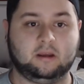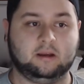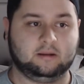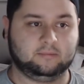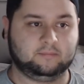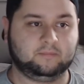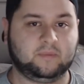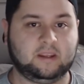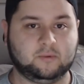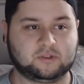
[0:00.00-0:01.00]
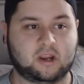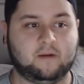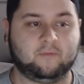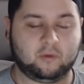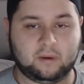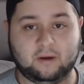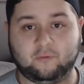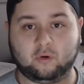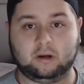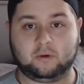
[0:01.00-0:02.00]
uh, he was gone for about
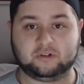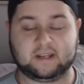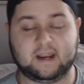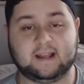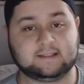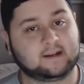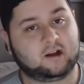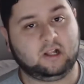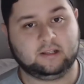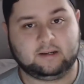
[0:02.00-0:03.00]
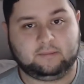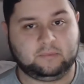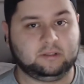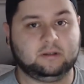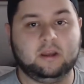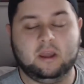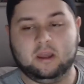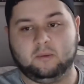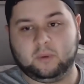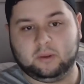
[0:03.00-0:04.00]
four hours, and I had to call it. I mean,
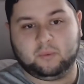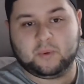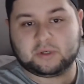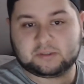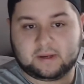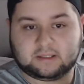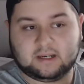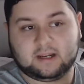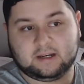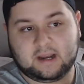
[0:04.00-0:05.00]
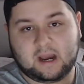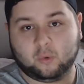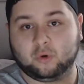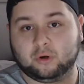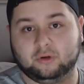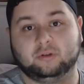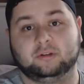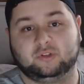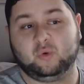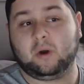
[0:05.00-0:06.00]
we, we were expecting like an hour,
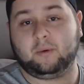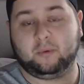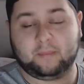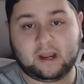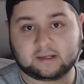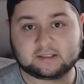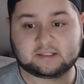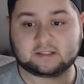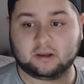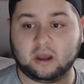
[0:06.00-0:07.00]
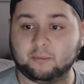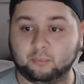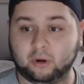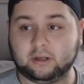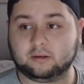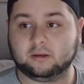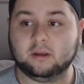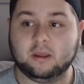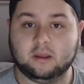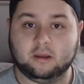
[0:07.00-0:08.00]
two hour max uh, break,
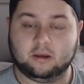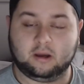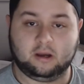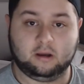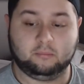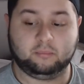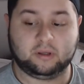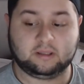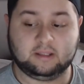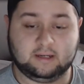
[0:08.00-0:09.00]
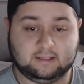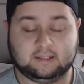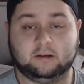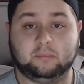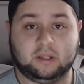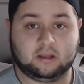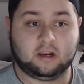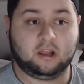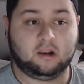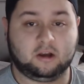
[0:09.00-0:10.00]
um, but it ended up being a
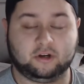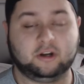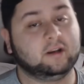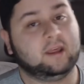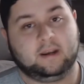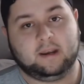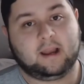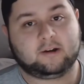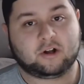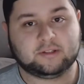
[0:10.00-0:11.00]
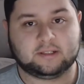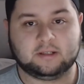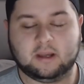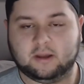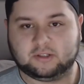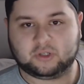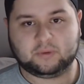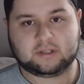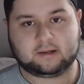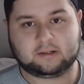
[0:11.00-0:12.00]
lot longer, and I called it. So
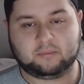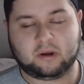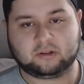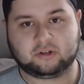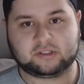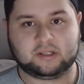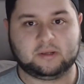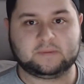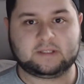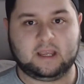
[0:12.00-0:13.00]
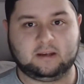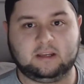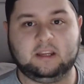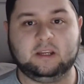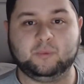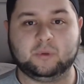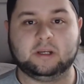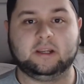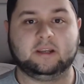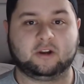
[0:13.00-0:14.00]
we talked among ourselves, and he
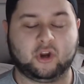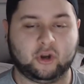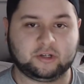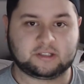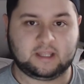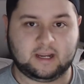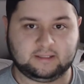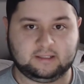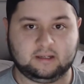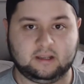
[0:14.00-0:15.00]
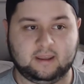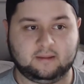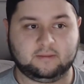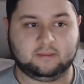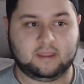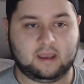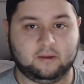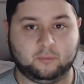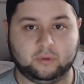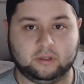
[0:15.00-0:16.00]
really encouraged the idea
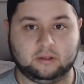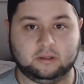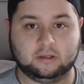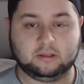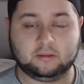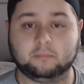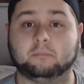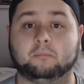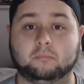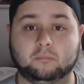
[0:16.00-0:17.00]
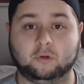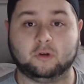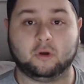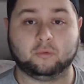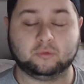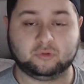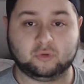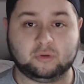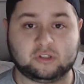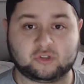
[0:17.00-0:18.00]
that we, you know,
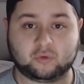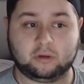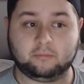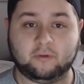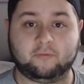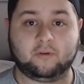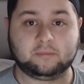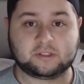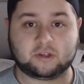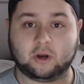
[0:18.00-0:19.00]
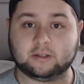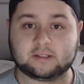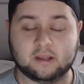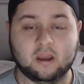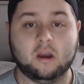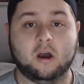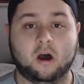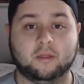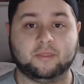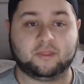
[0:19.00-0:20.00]
do the stream from start
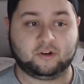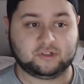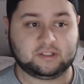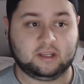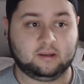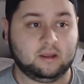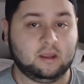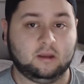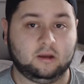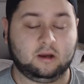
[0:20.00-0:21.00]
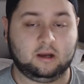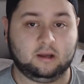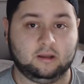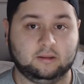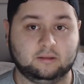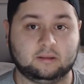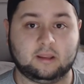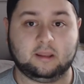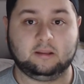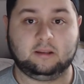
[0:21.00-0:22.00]
on Thursday. Uh,
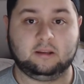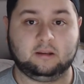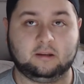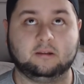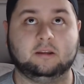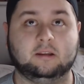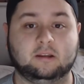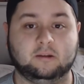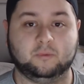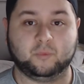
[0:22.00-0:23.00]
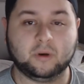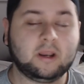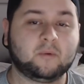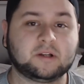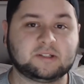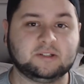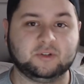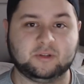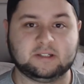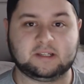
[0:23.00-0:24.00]
he he really wants to
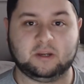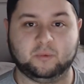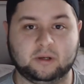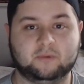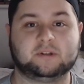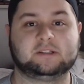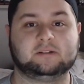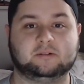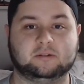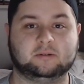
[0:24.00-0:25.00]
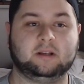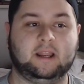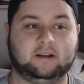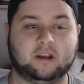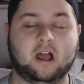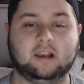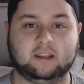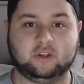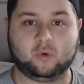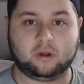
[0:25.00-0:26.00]
do this. He really wants to like not
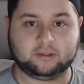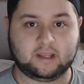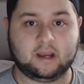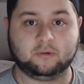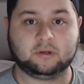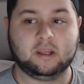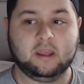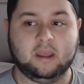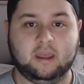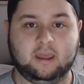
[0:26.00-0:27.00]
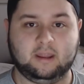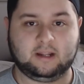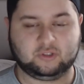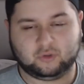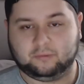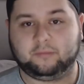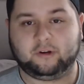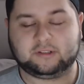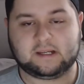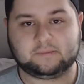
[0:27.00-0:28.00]
let you all down. And I told him
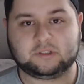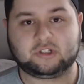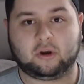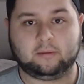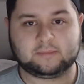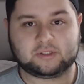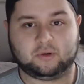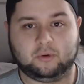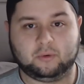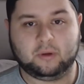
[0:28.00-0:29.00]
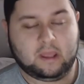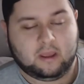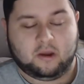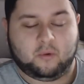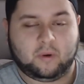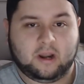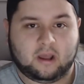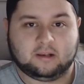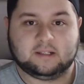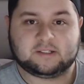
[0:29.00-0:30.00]
third time's a charm, so why
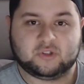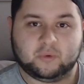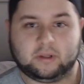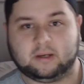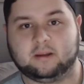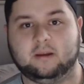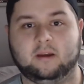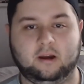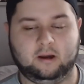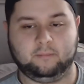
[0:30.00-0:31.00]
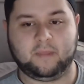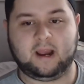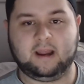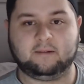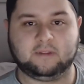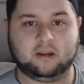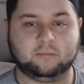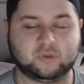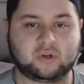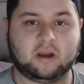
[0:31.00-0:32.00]
not? Let's do it. Um, I have the
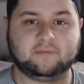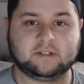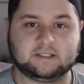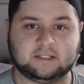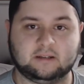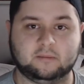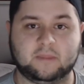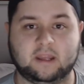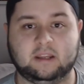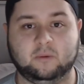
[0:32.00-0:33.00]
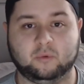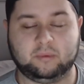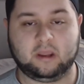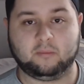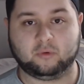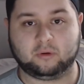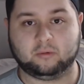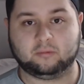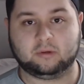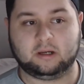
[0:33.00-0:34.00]
utmost confidence in him that he will be able
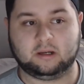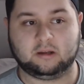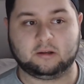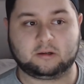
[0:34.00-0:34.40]
to uh,